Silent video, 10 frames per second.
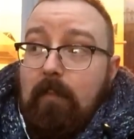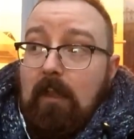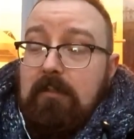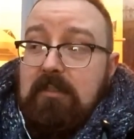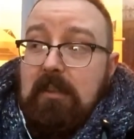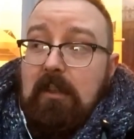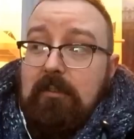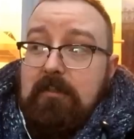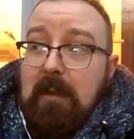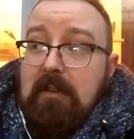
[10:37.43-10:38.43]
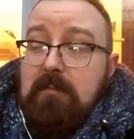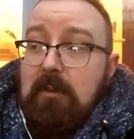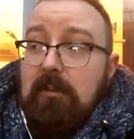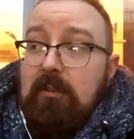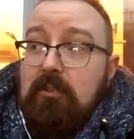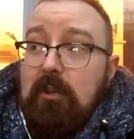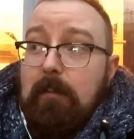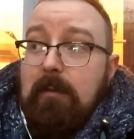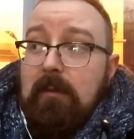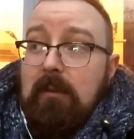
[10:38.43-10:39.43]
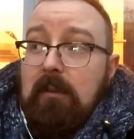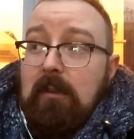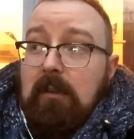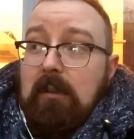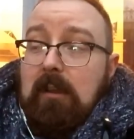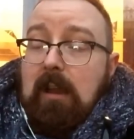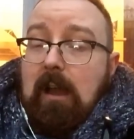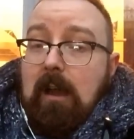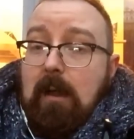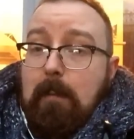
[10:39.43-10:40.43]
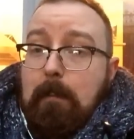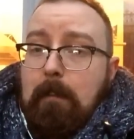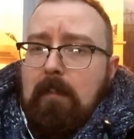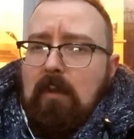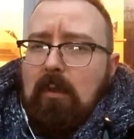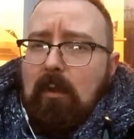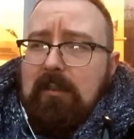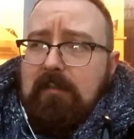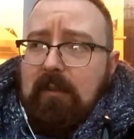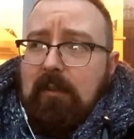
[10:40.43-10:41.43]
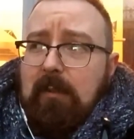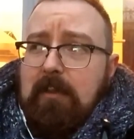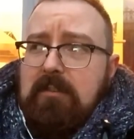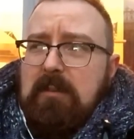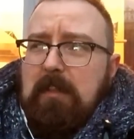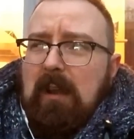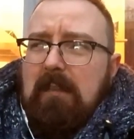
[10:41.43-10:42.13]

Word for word: Sent it on to my smoking shop, um, who had a very limited supply.